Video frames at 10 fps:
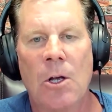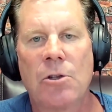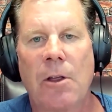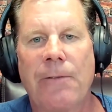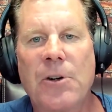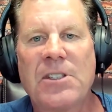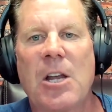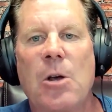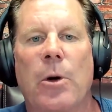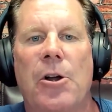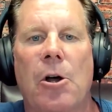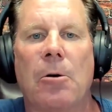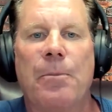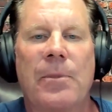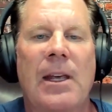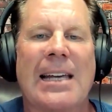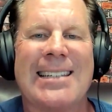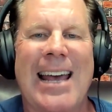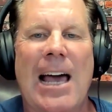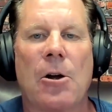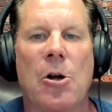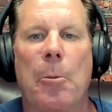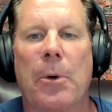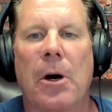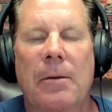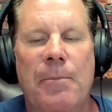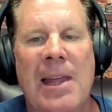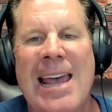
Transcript: So the first thing you want to do is take out a notebook